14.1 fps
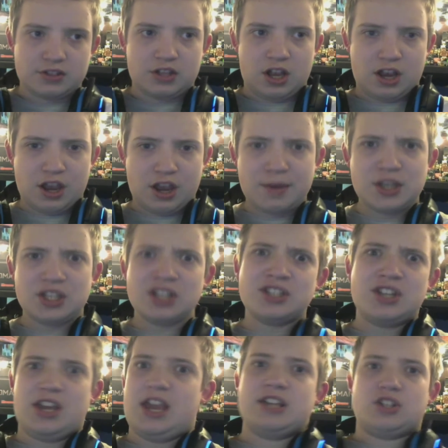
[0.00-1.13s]
1080p
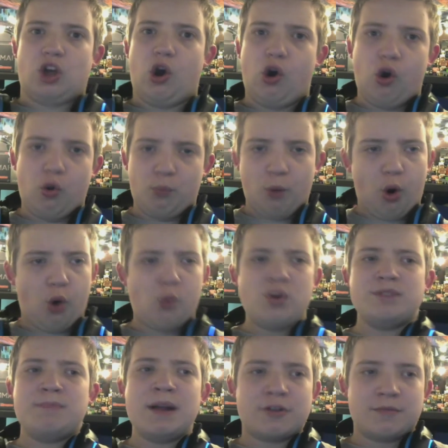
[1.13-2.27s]
60 is
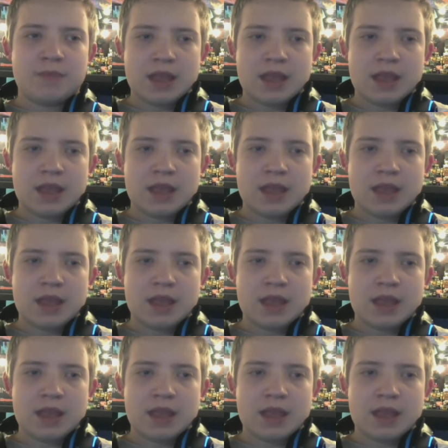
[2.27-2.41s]
always better.